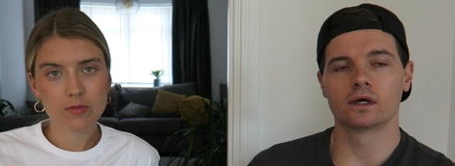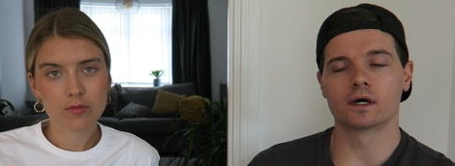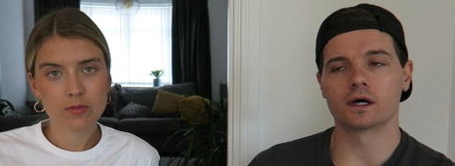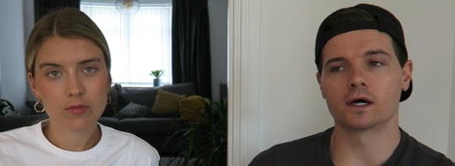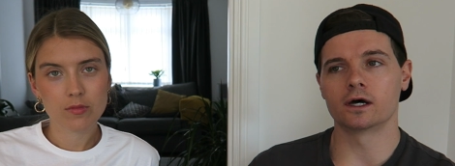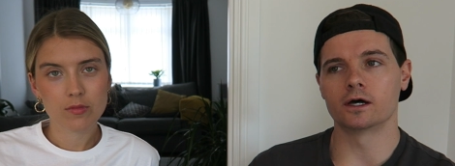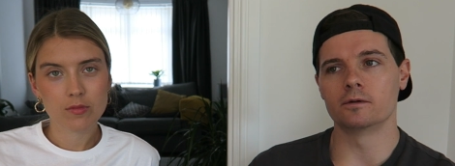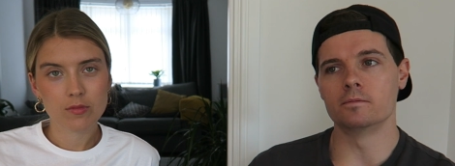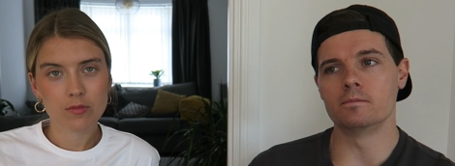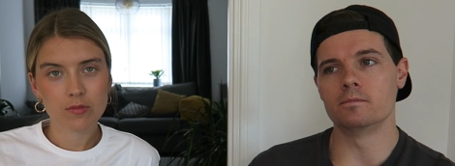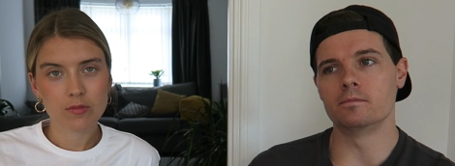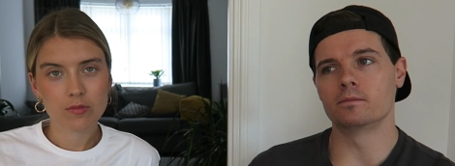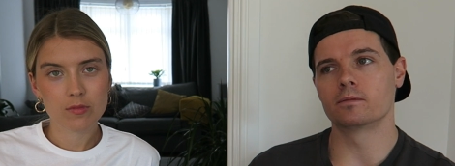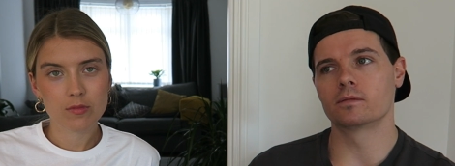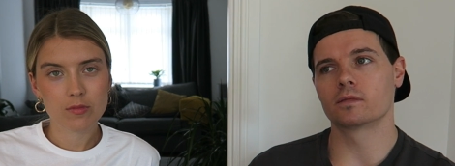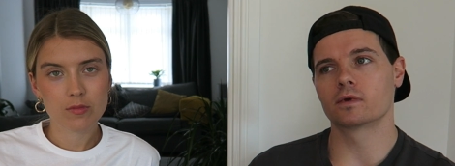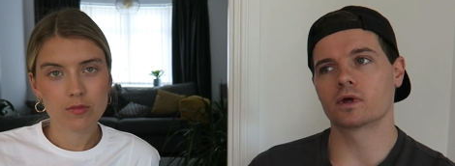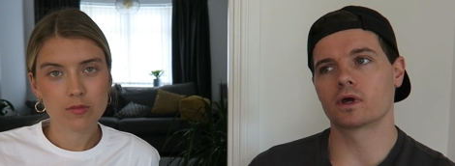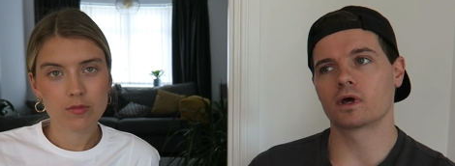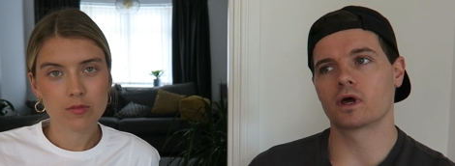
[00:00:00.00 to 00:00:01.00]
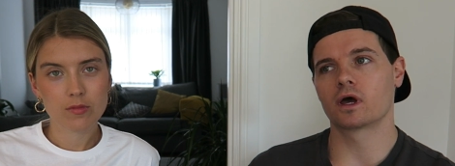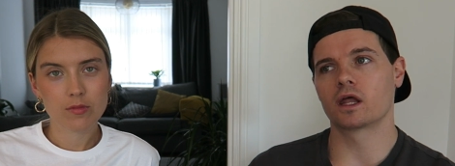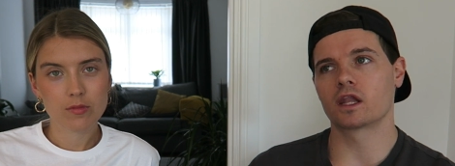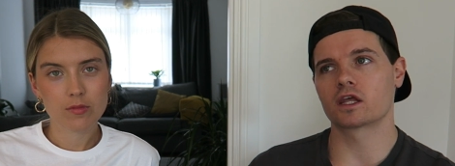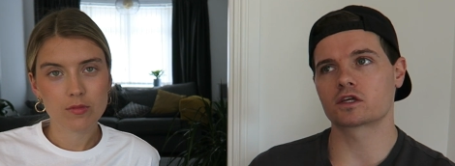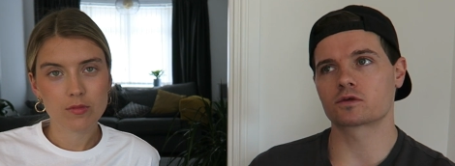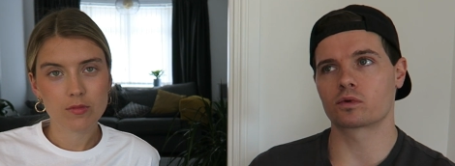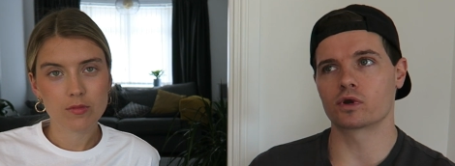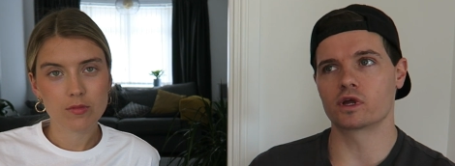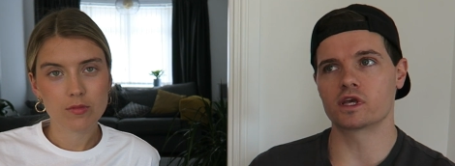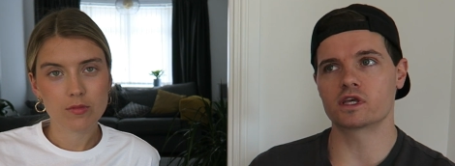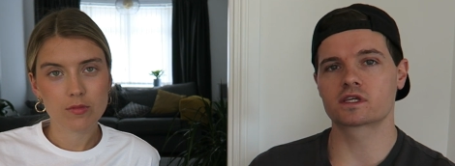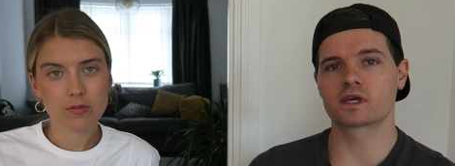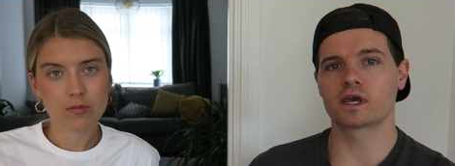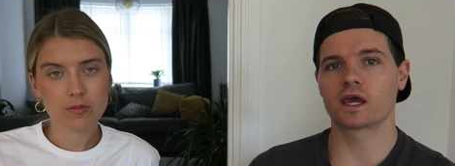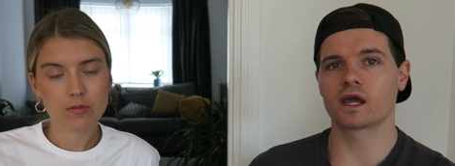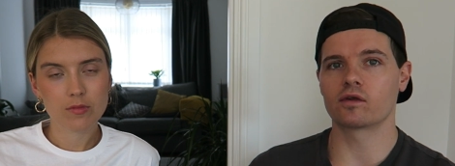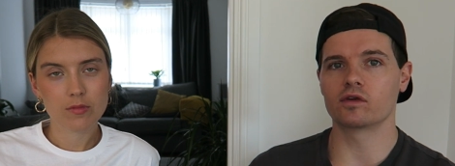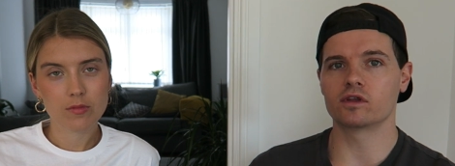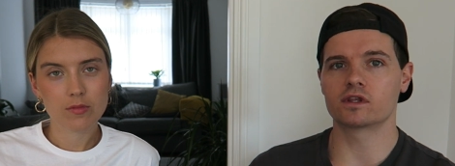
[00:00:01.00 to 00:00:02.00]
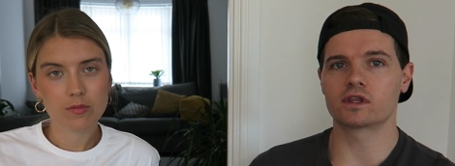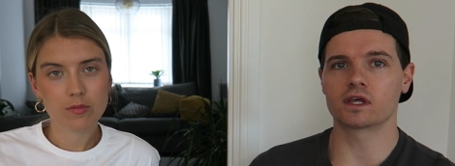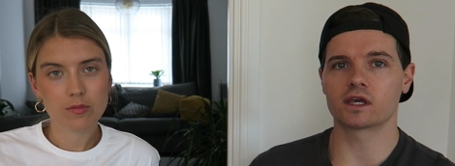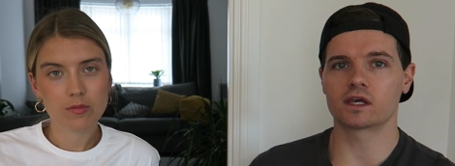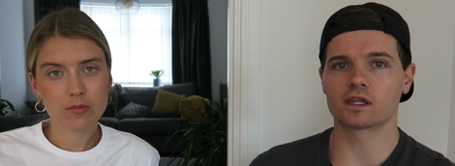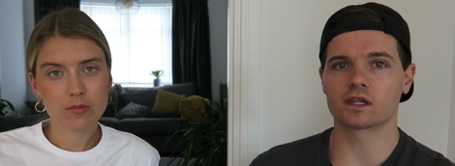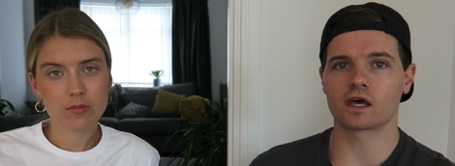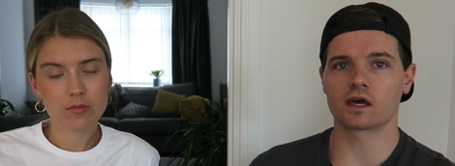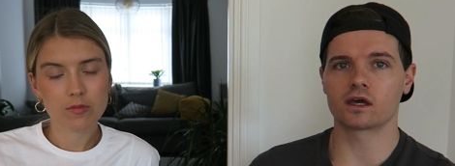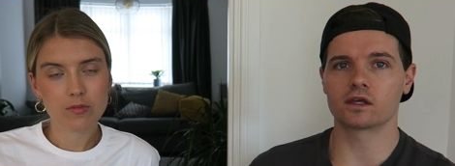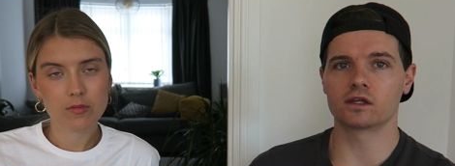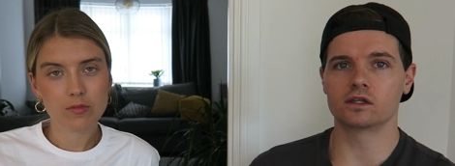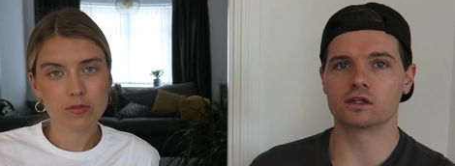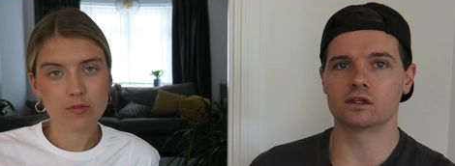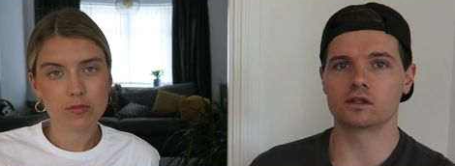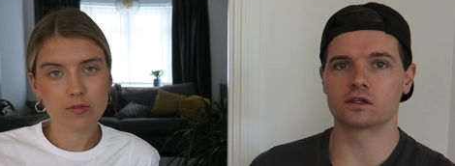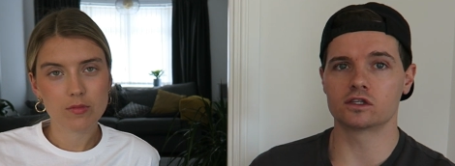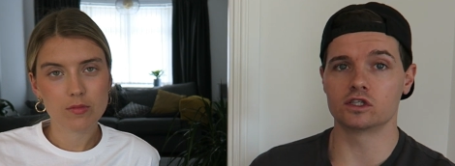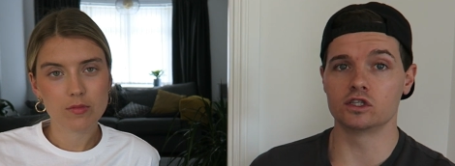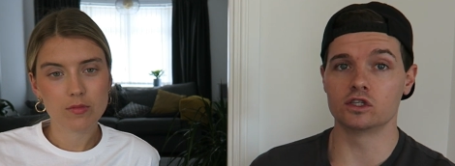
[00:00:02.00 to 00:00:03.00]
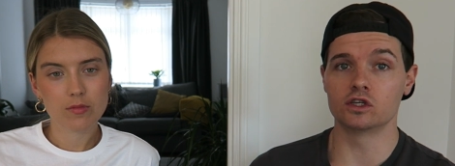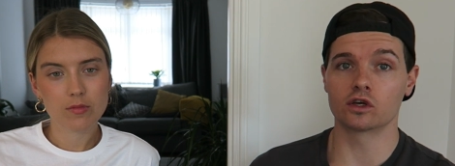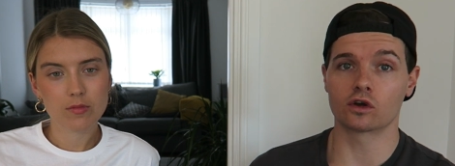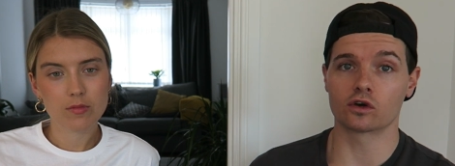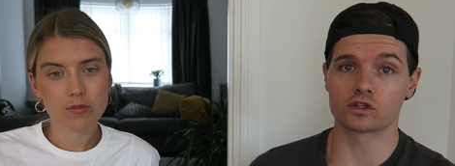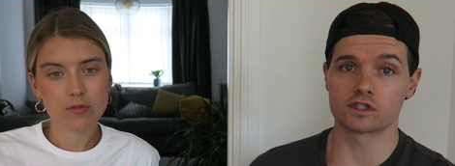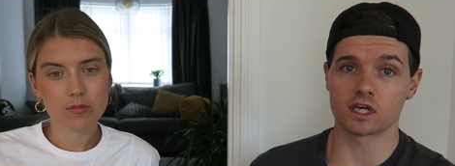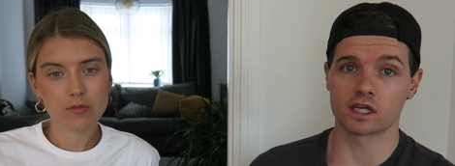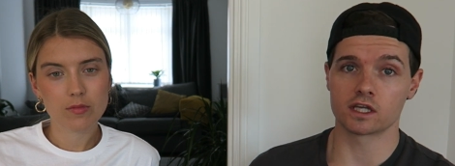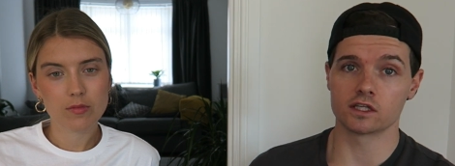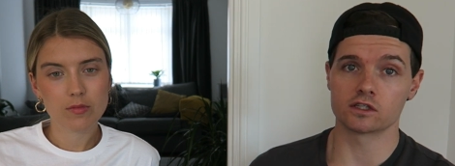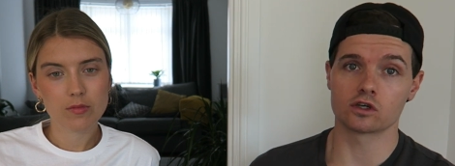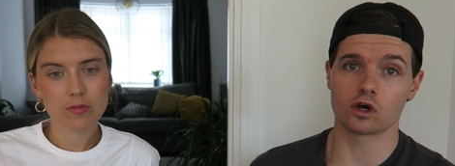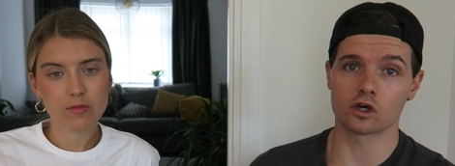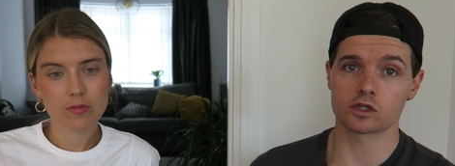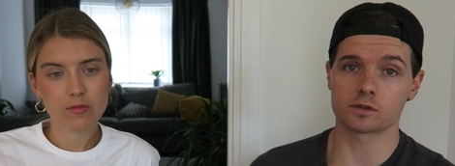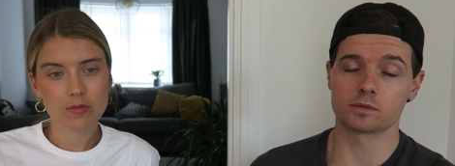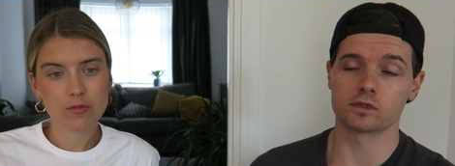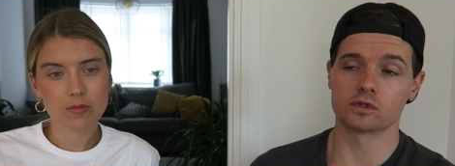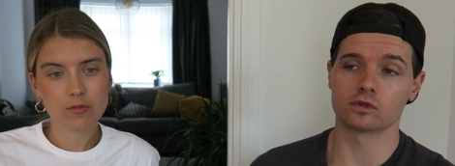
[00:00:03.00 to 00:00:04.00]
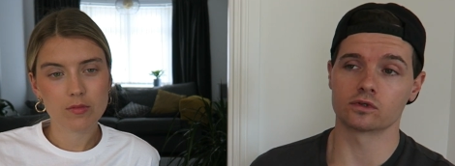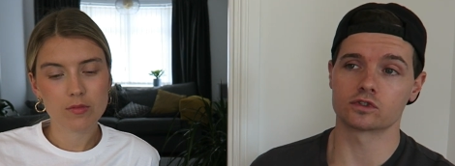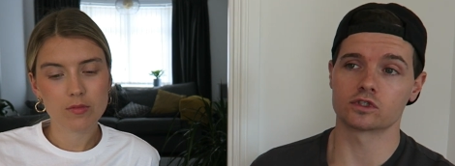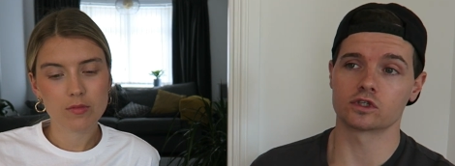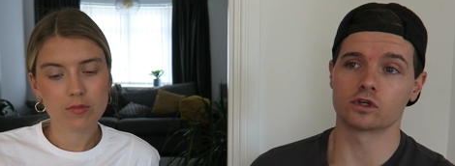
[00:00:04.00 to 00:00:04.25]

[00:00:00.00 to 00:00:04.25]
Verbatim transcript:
Speaker 1: um, and that's pretty scary thinking that, because you, you know you've got to take it into hospital.